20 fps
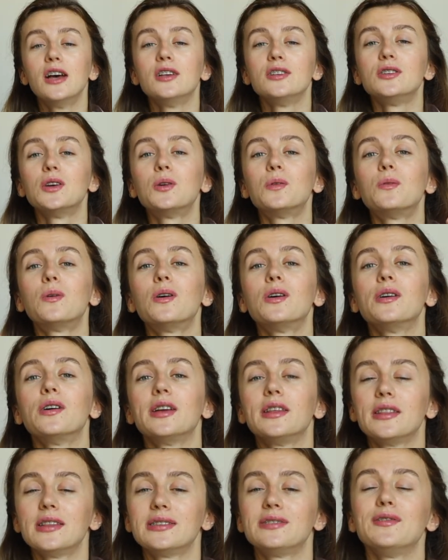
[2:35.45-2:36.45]
So
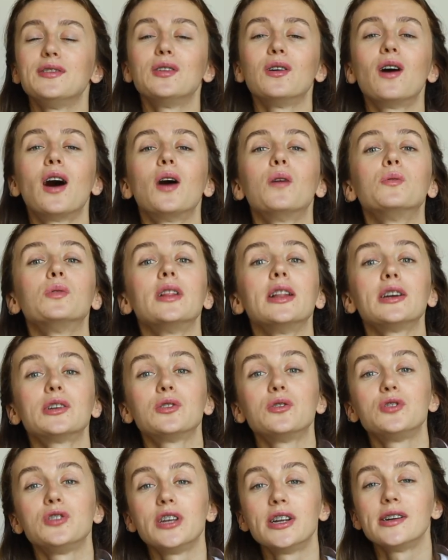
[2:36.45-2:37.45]
in this video I would like
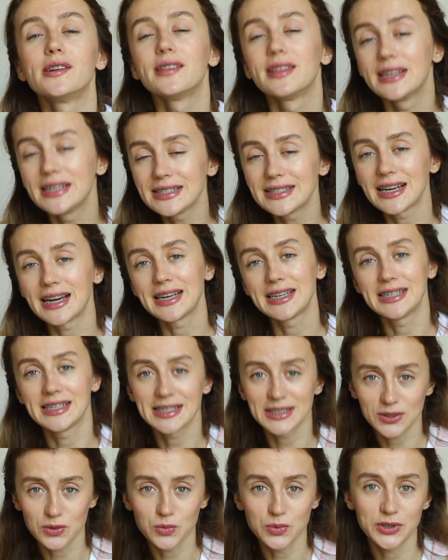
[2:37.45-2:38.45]
to share these
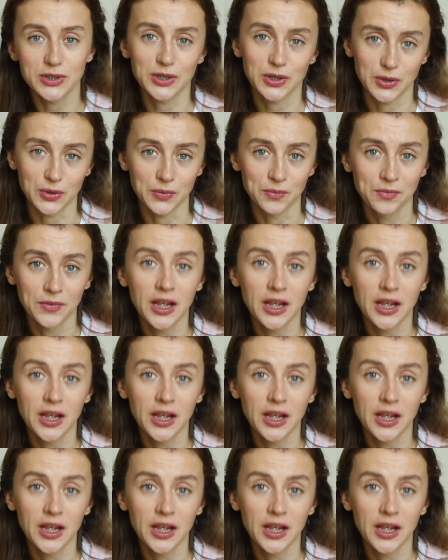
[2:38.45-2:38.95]
ideas with you.